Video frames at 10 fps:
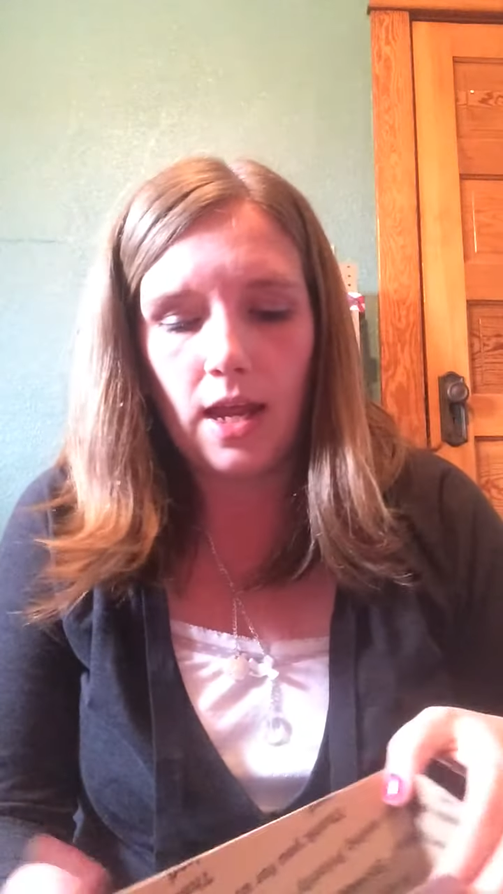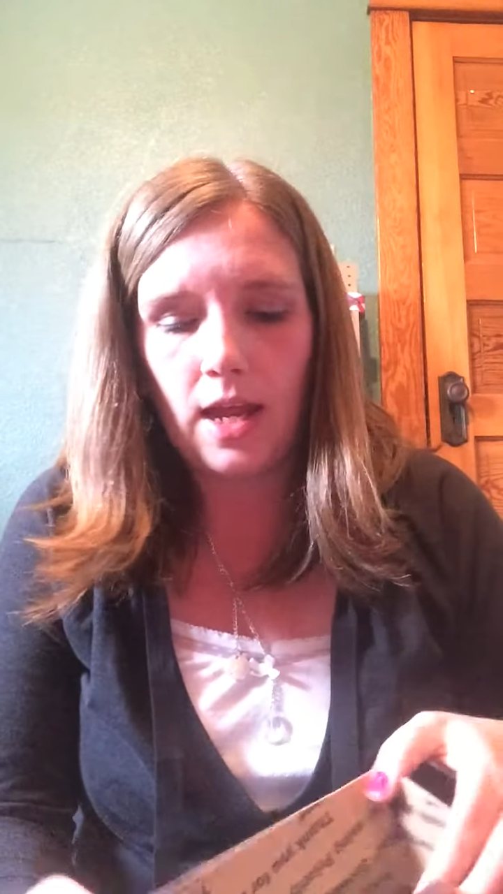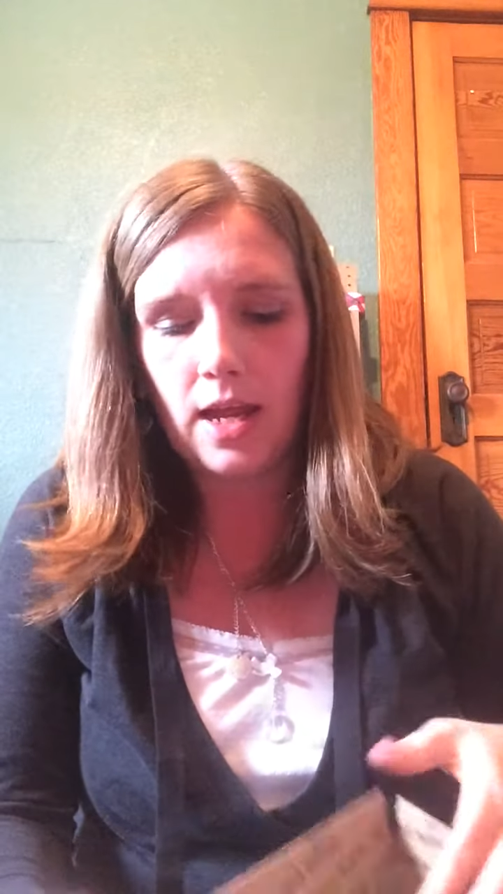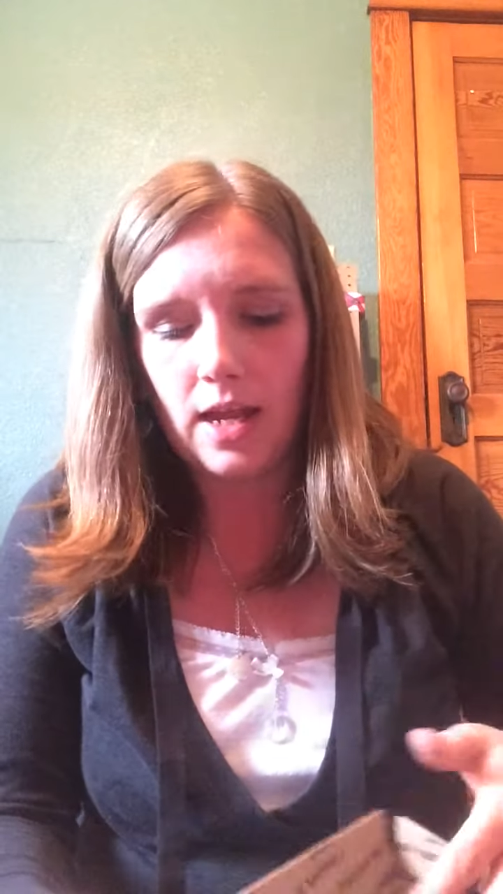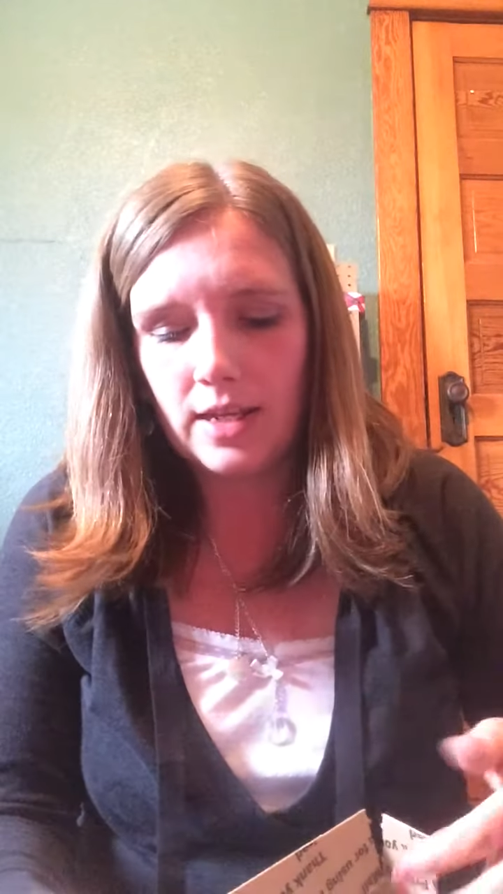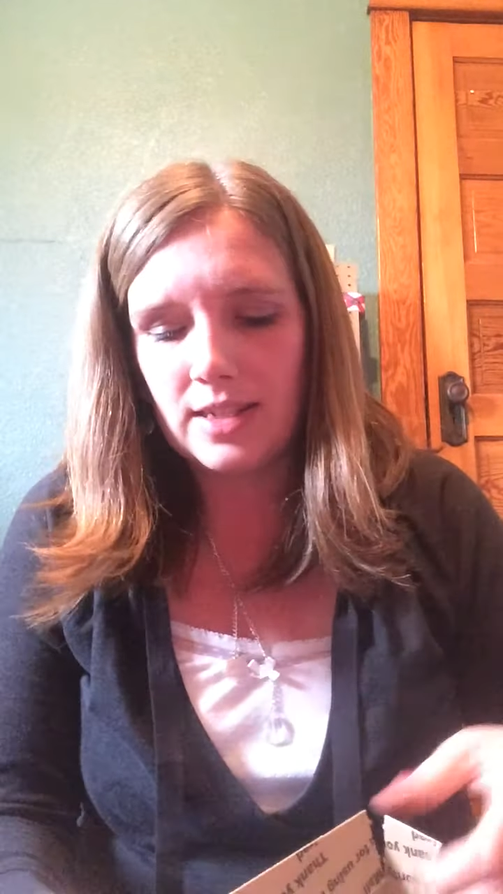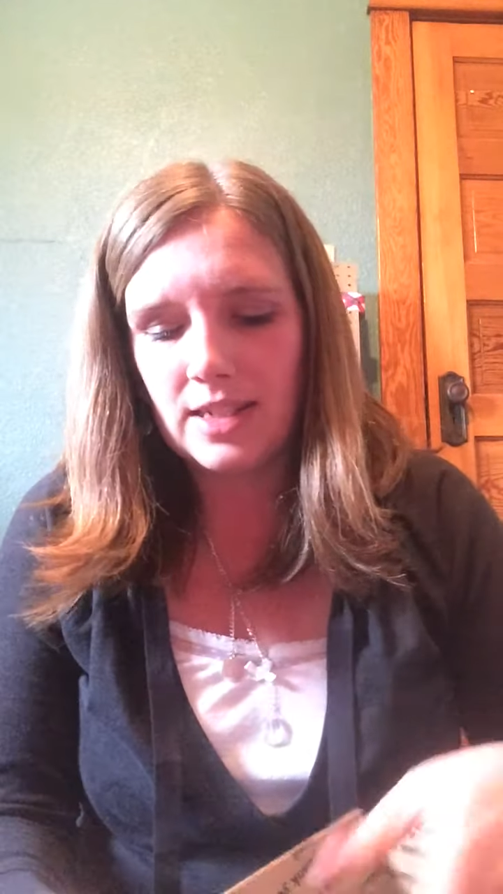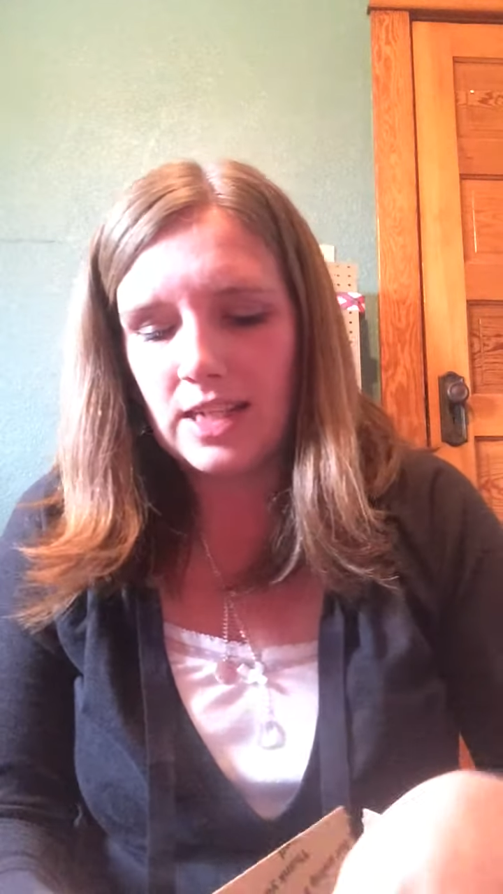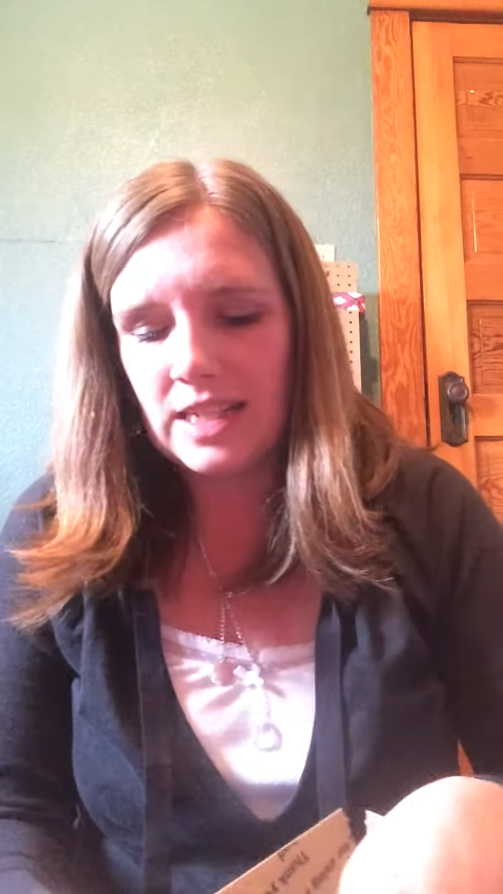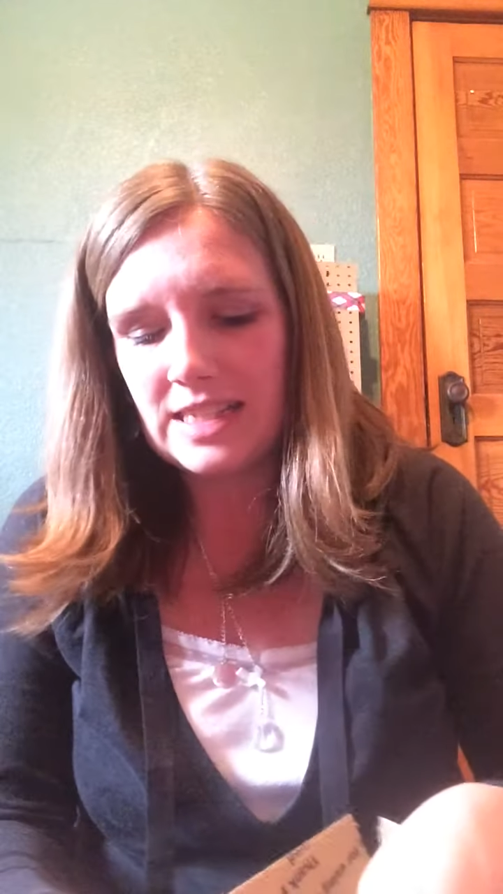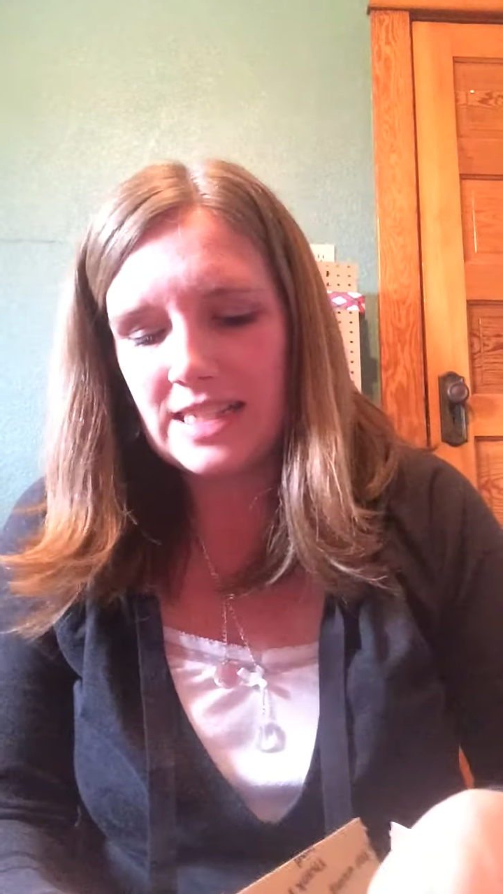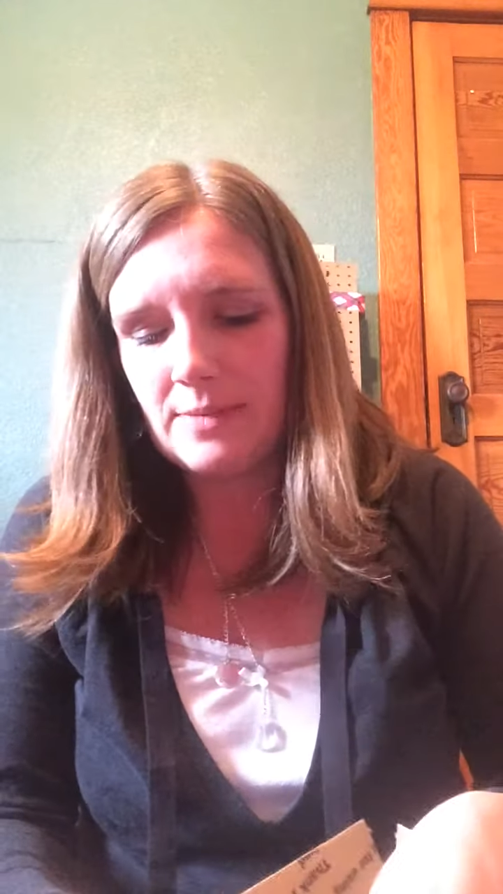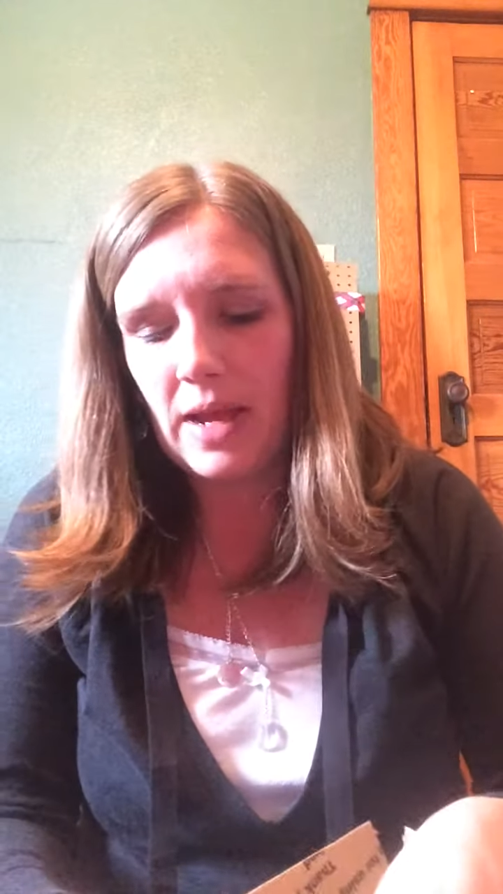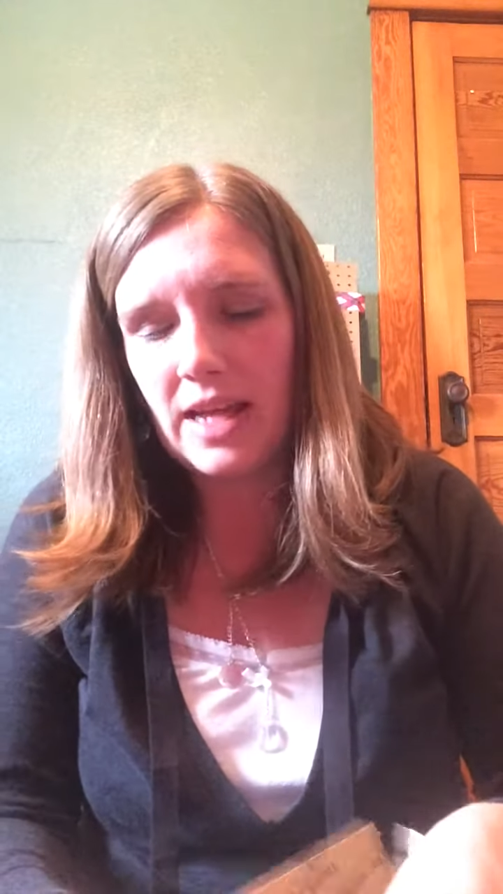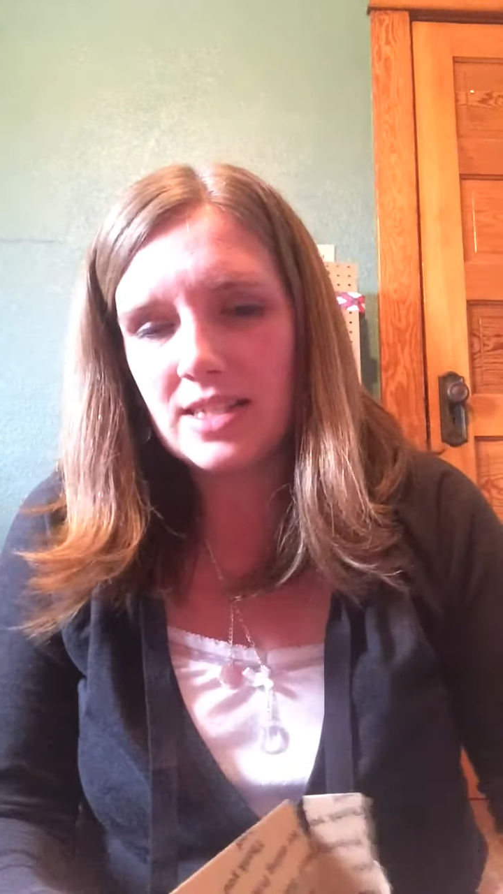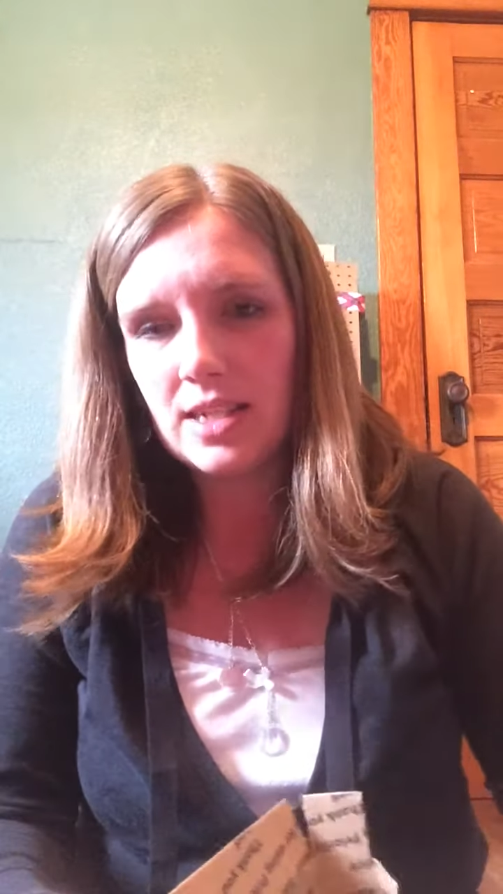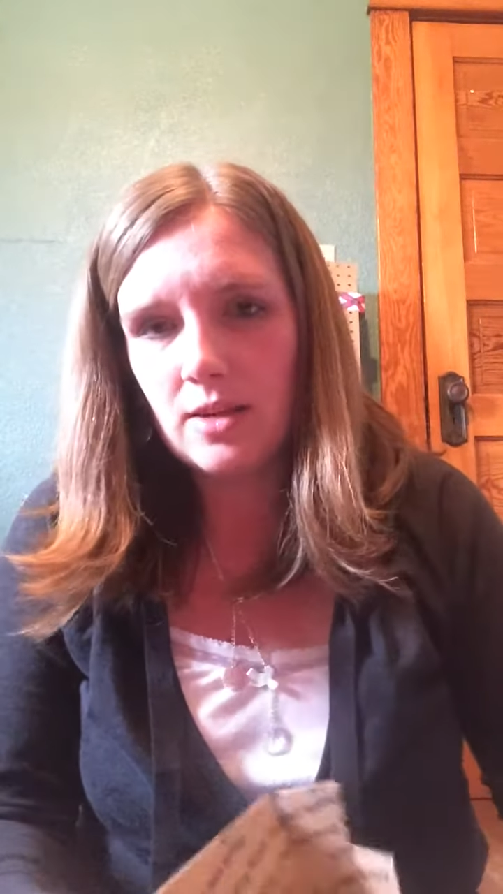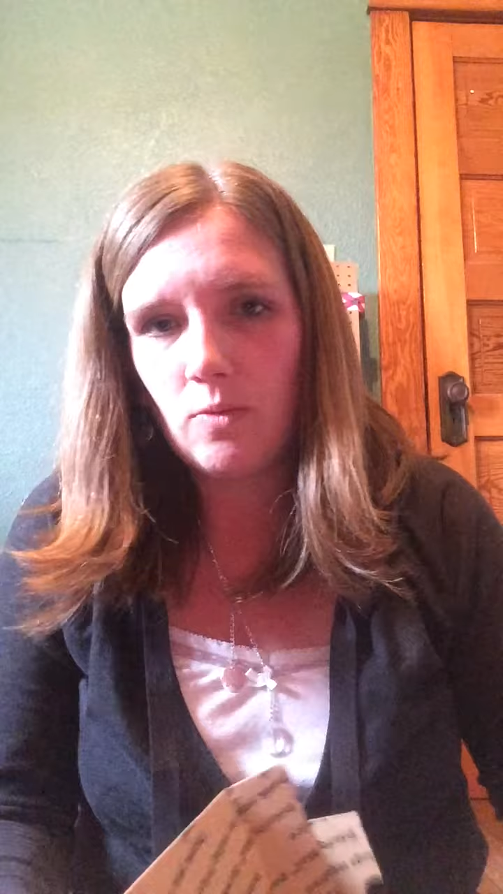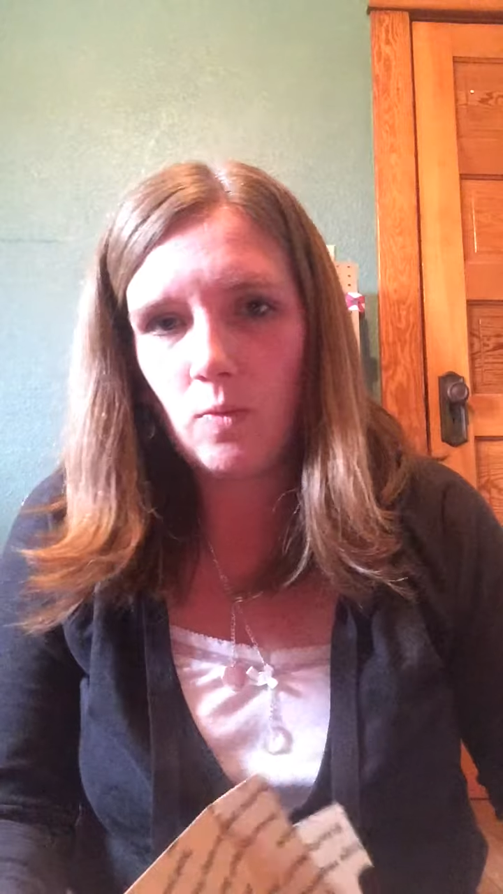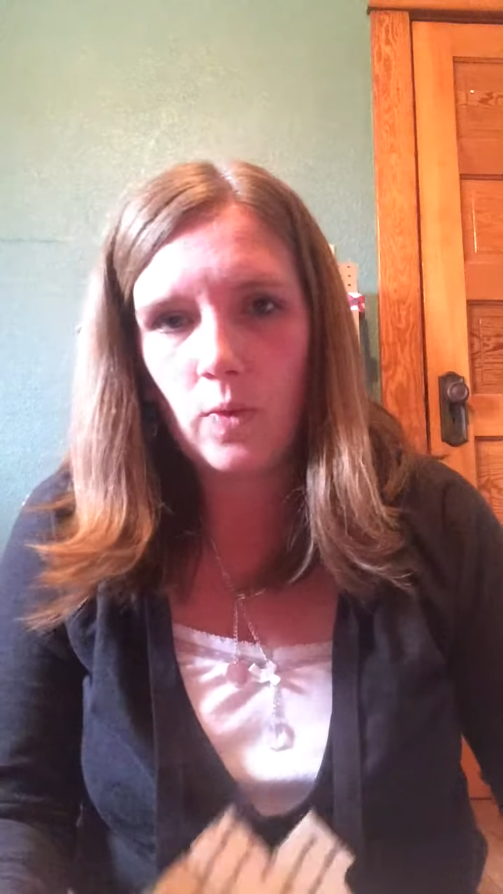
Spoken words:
and it depends on